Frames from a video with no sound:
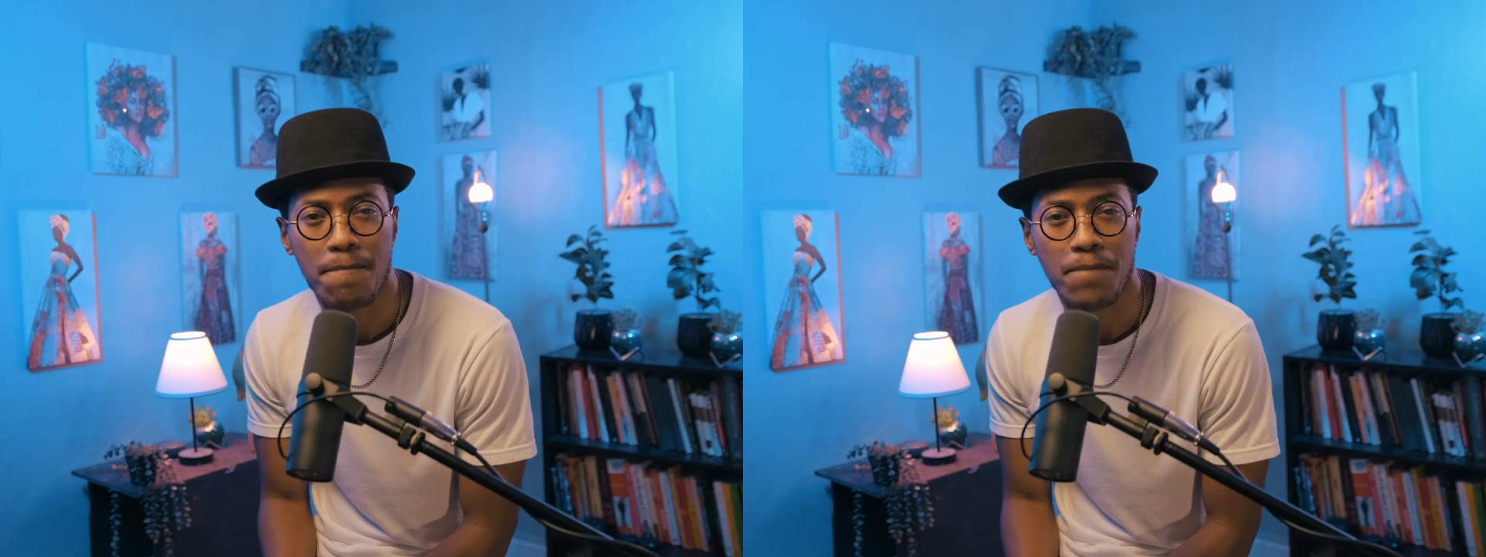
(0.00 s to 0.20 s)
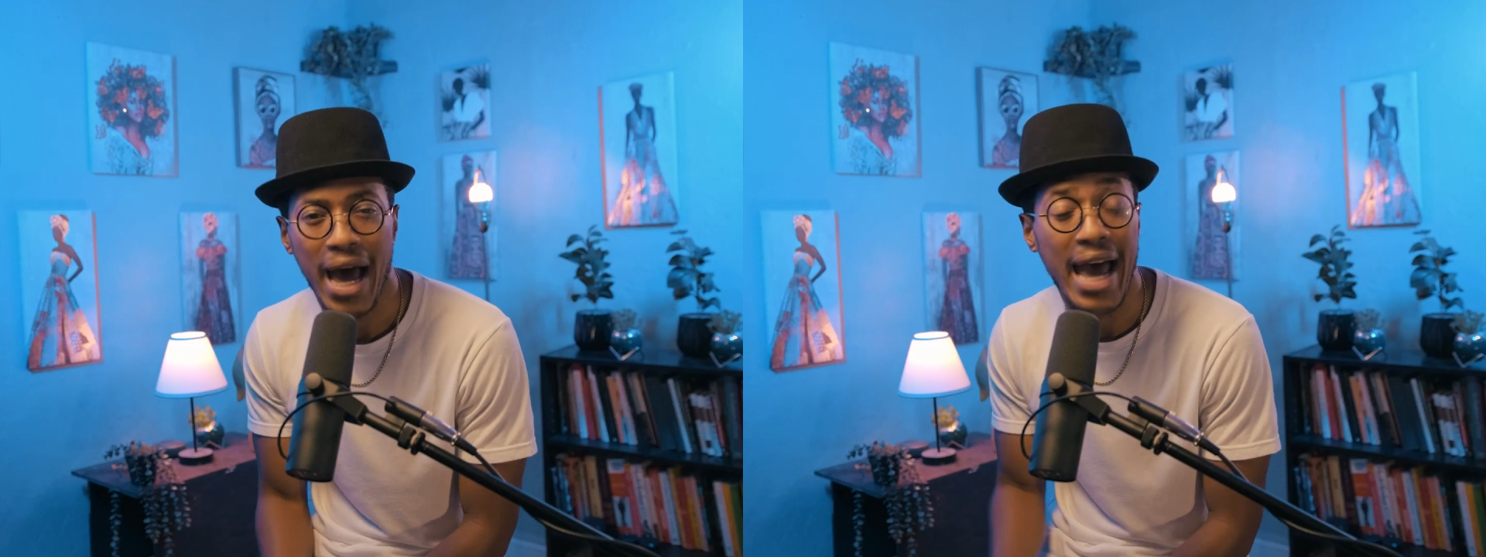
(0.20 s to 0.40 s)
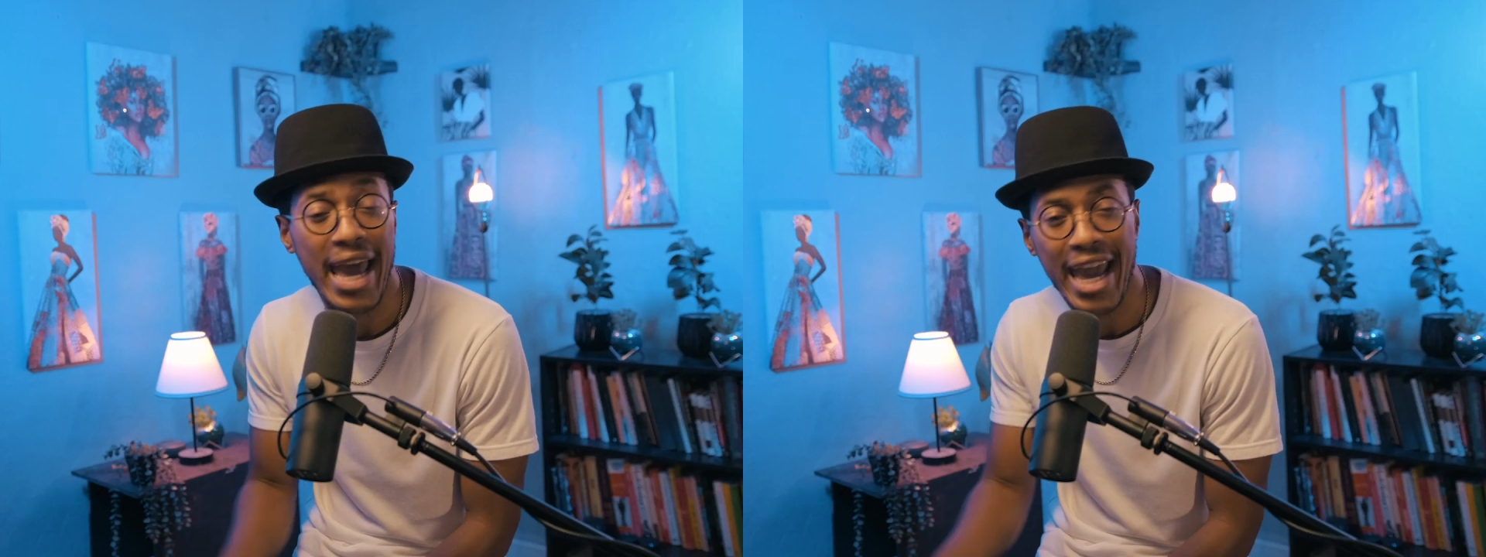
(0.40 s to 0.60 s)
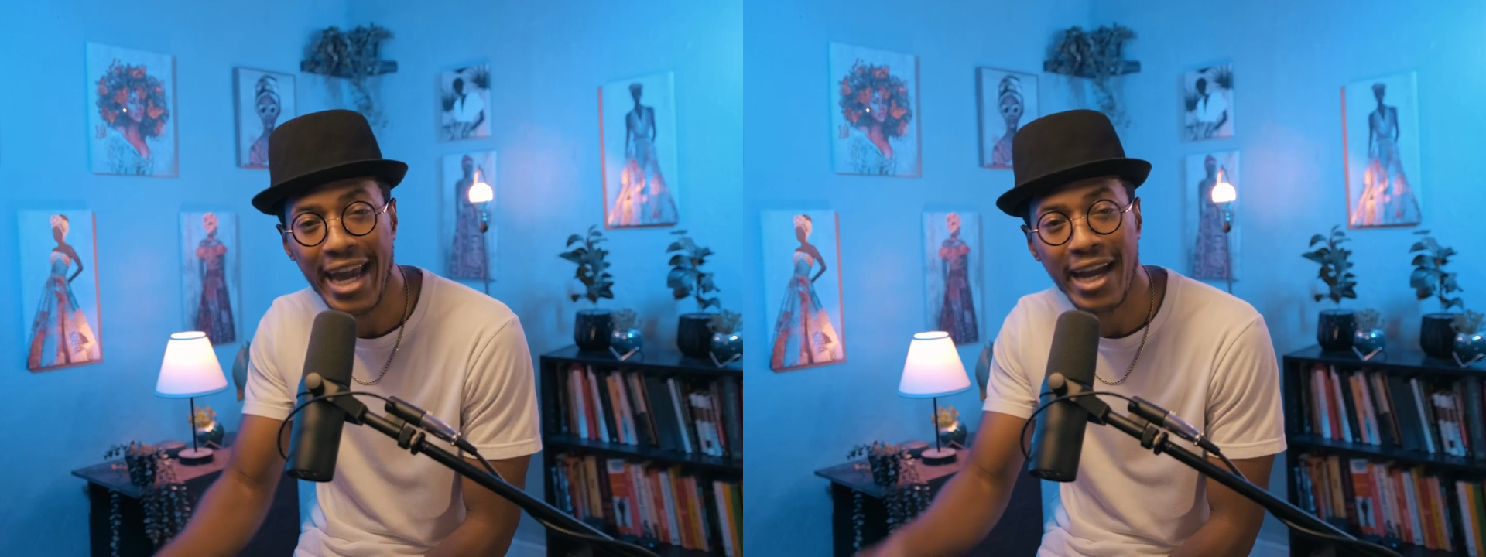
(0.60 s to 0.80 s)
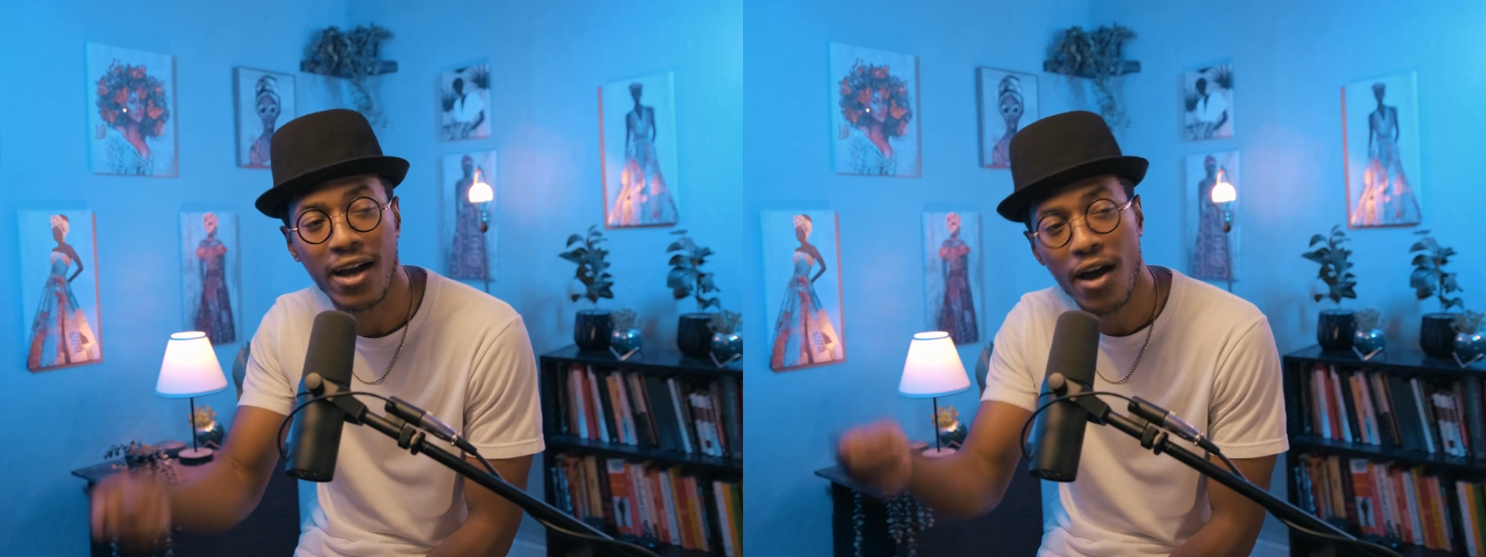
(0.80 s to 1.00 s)
I
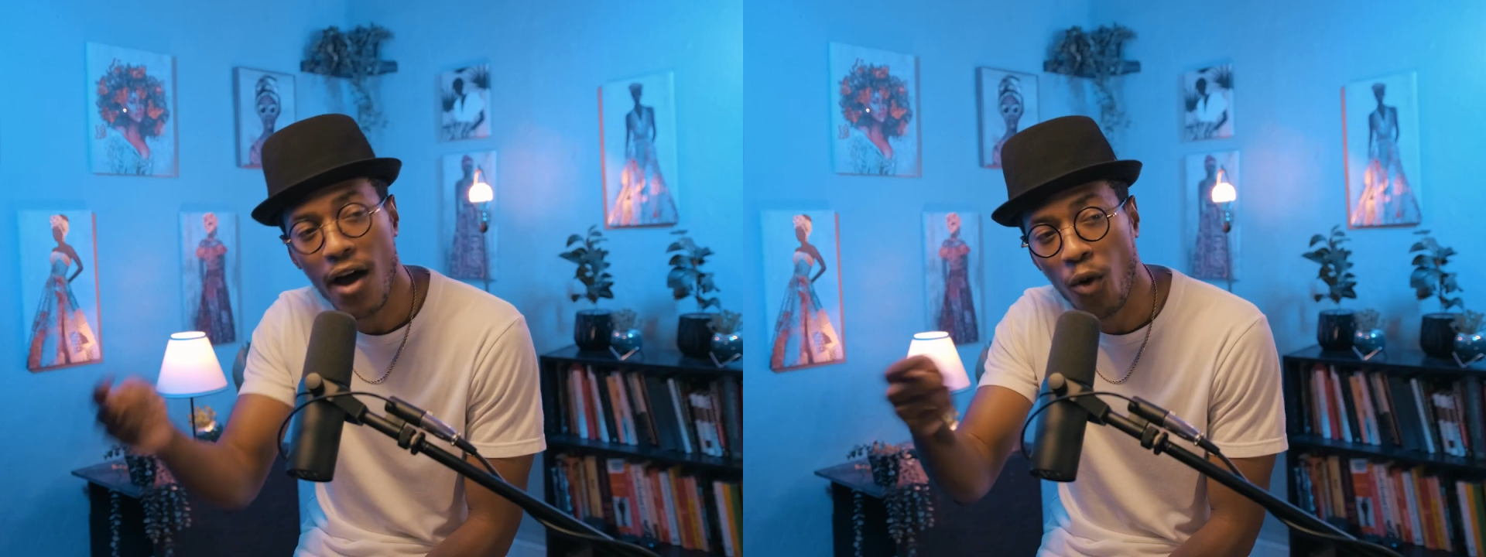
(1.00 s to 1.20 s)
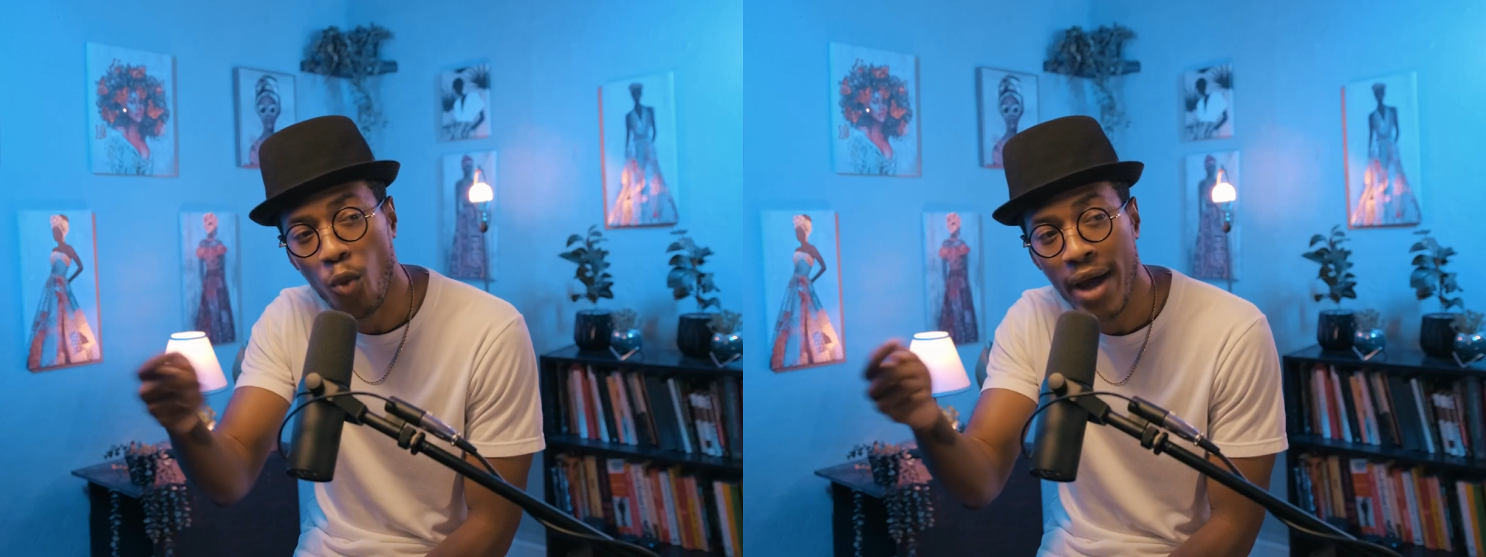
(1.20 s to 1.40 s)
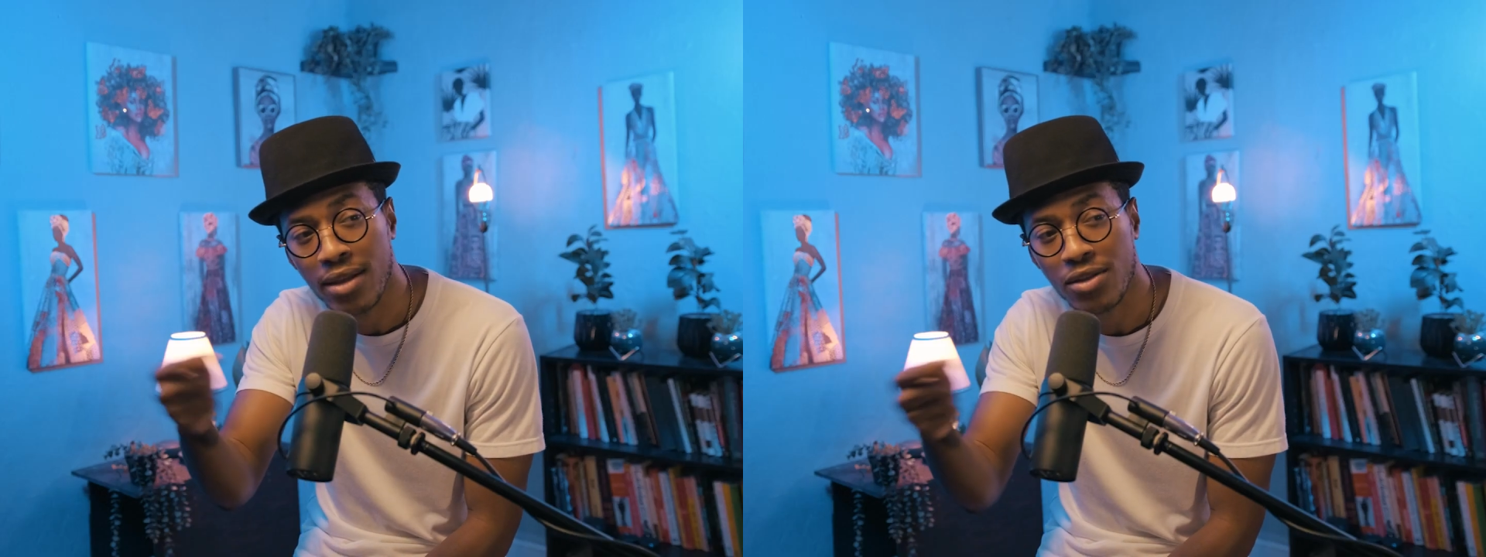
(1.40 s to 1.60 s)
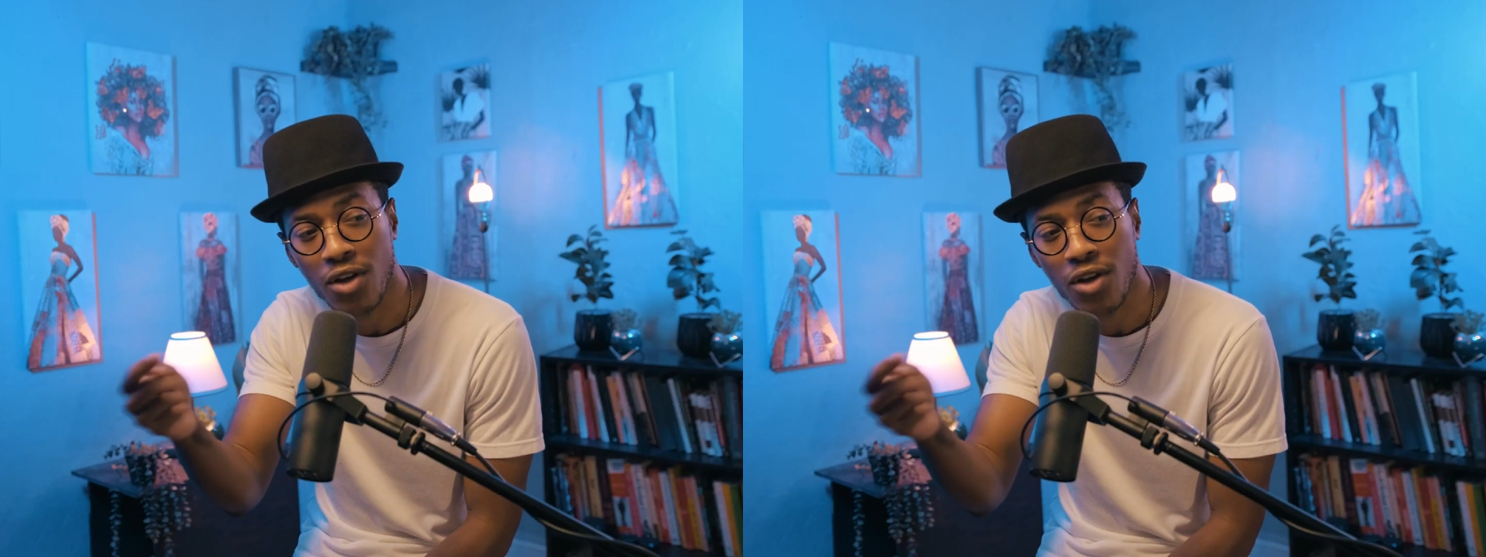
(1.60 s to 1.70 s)
hang a wet